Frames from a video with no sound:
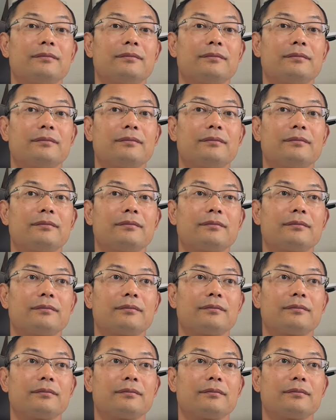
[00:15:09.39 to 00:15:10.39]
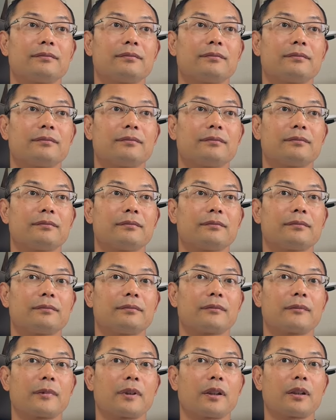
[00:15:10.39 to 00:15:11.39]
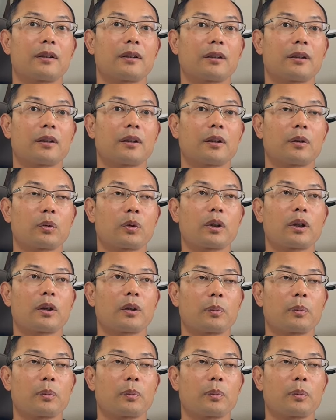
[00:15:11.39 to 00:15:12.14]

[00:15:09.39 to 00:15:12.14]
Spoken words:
after I make YouTube videos,